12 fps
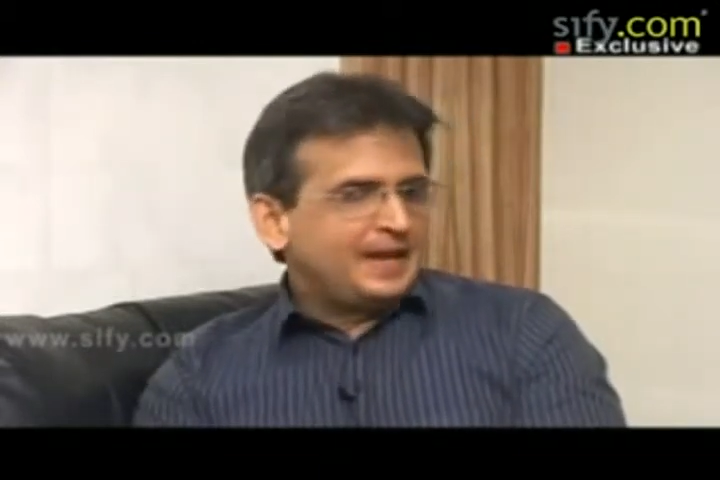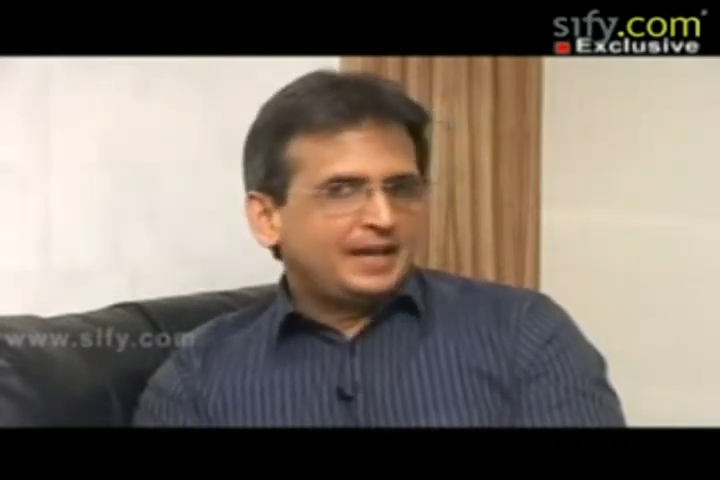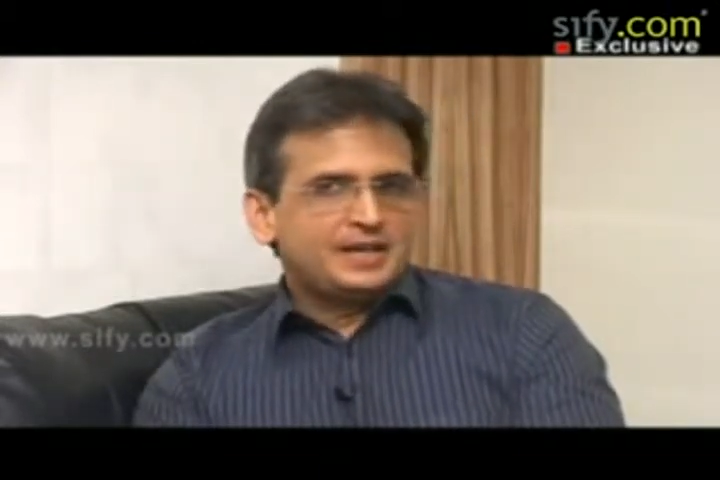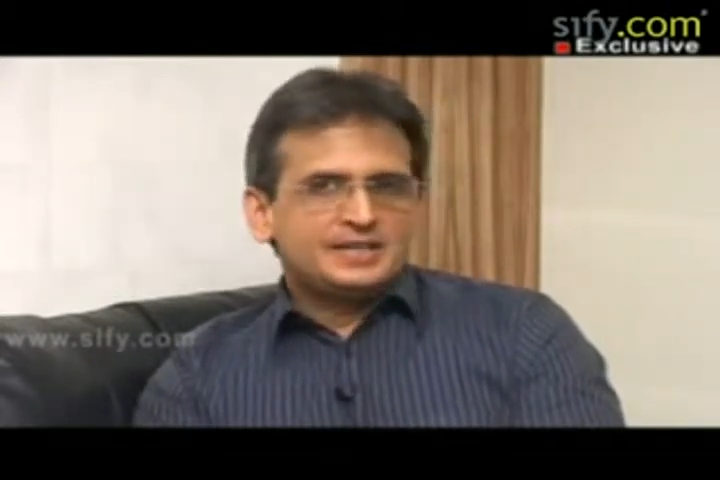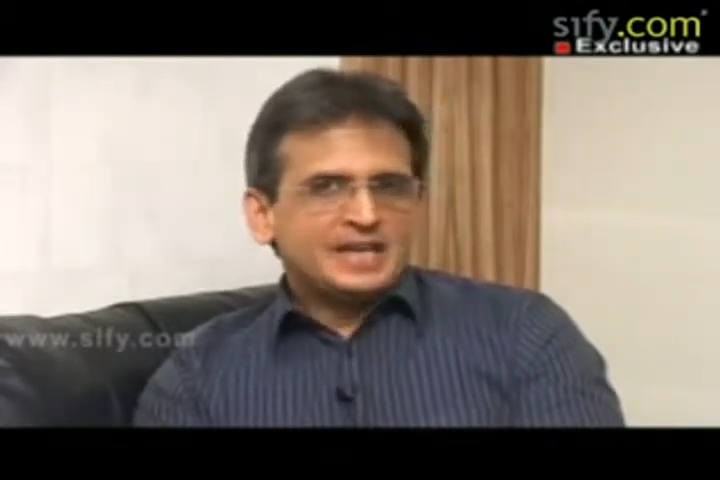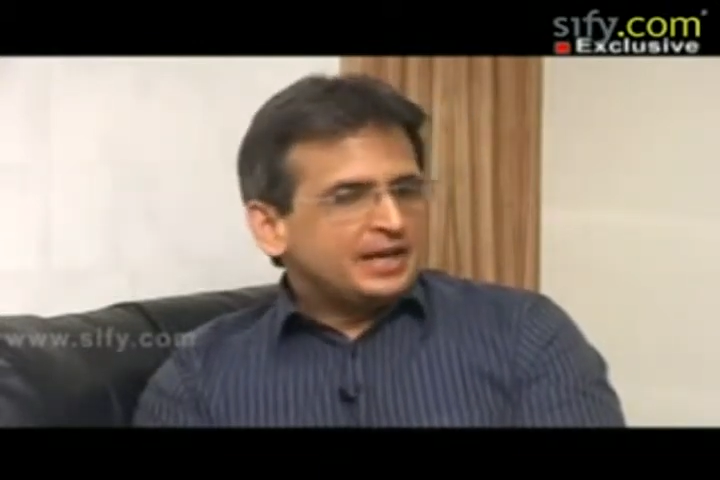
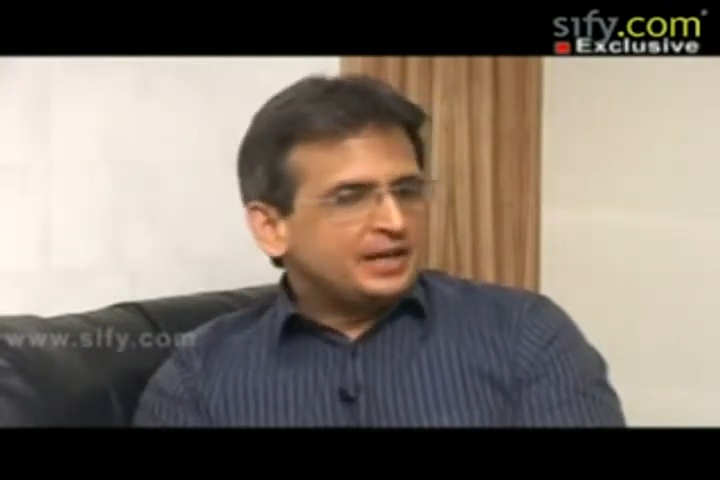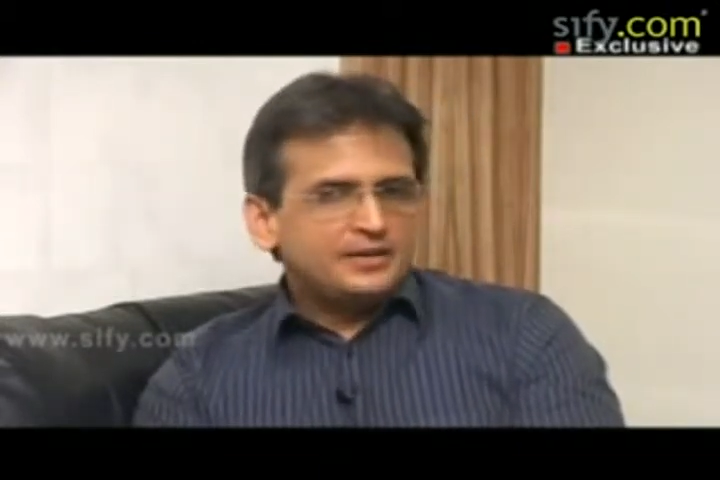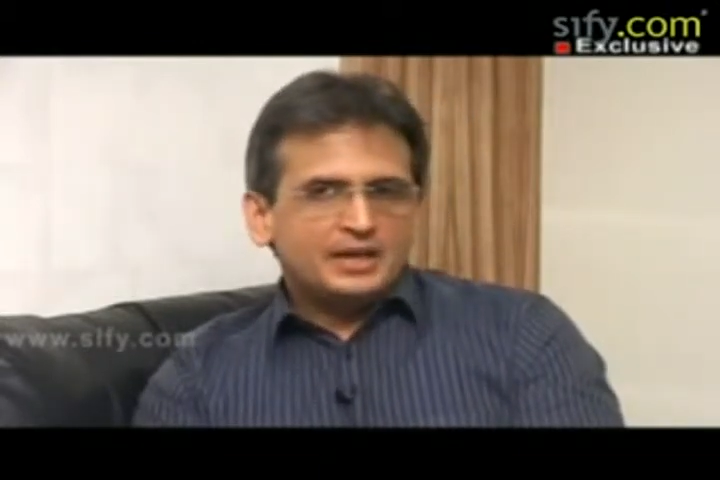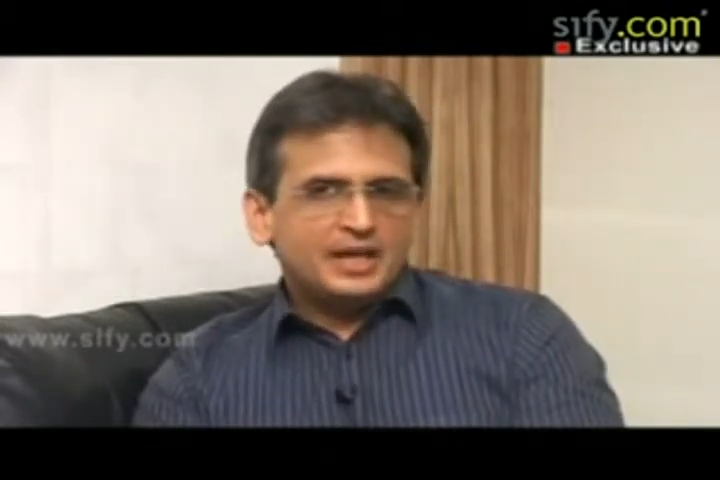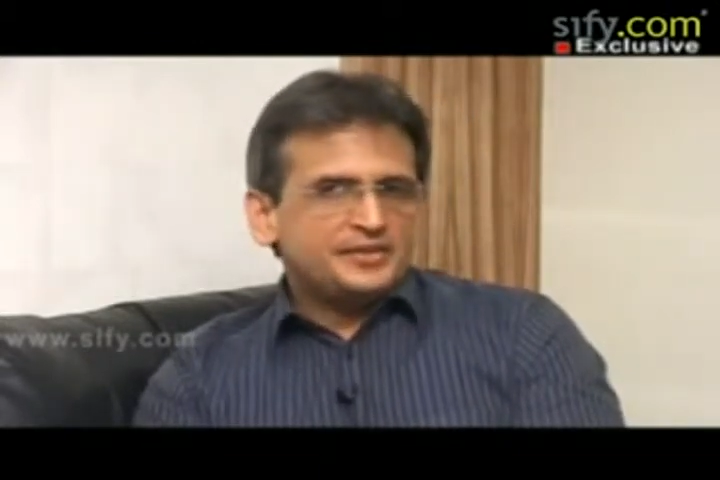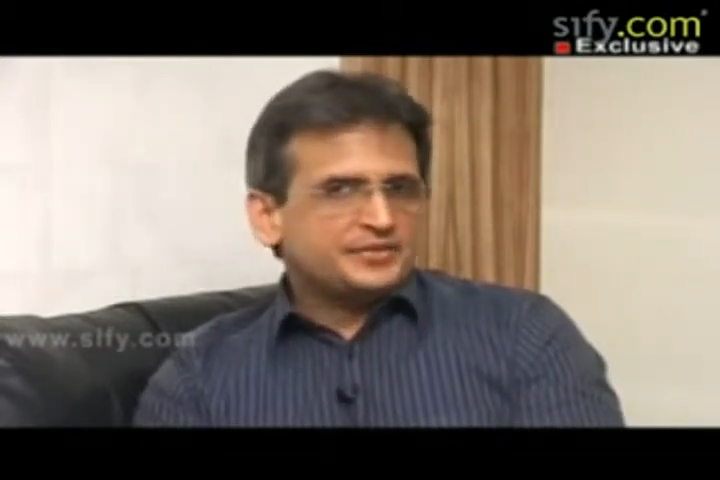and a
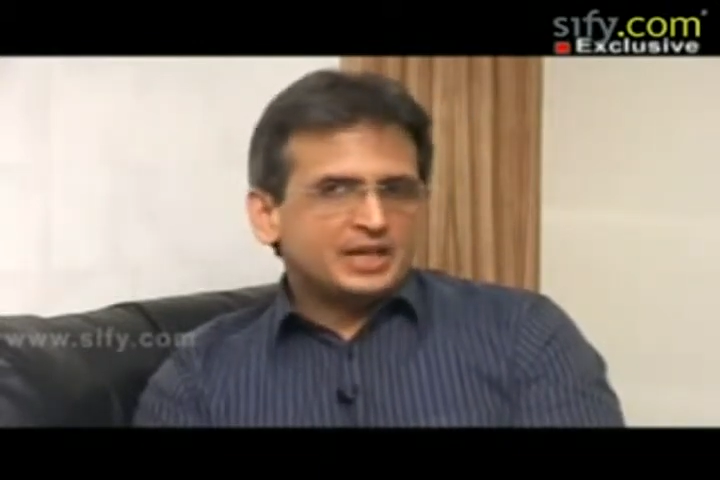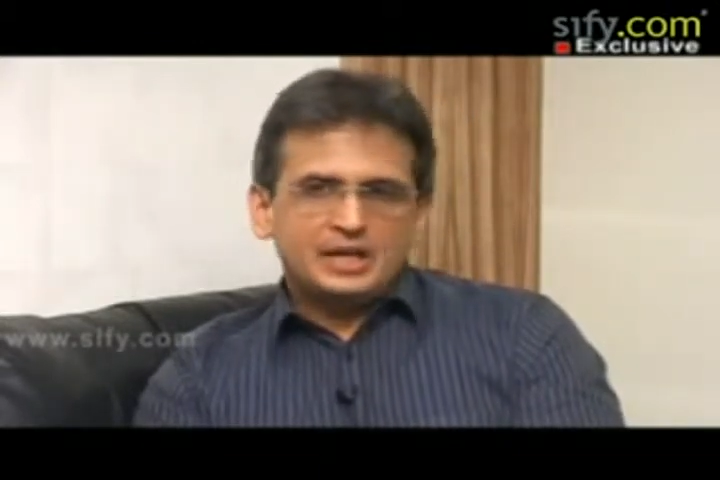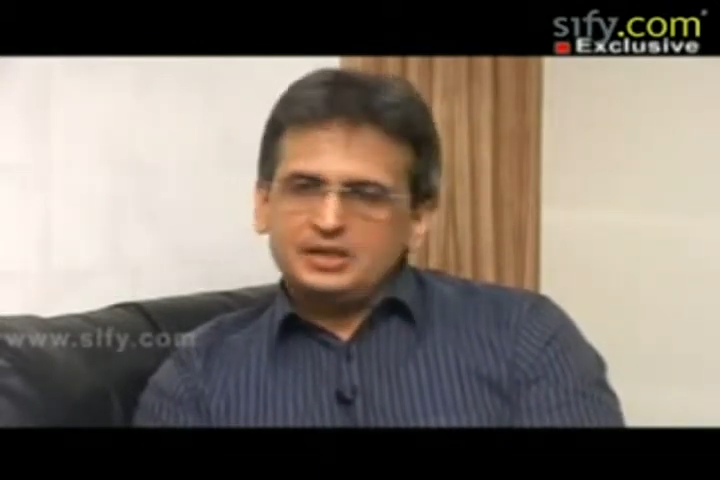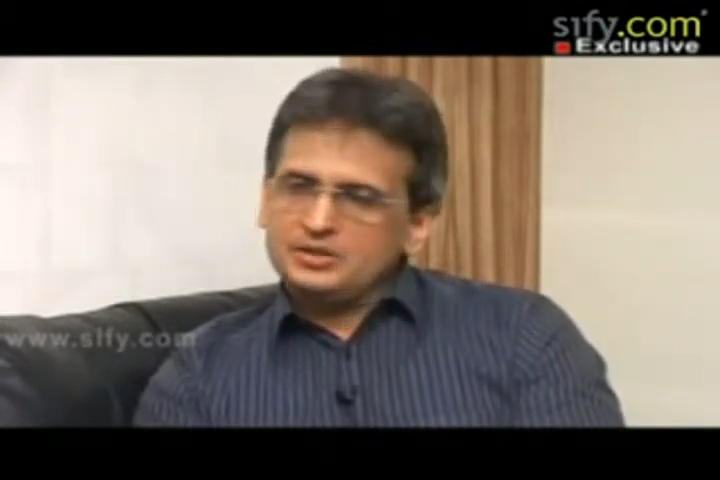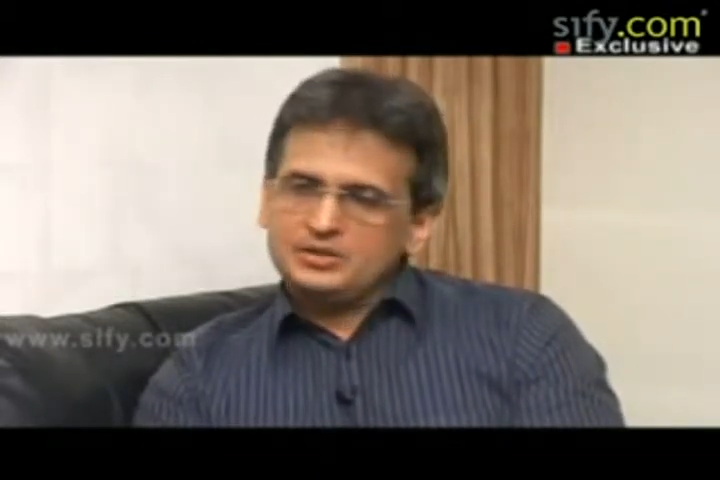sedentary lifestyle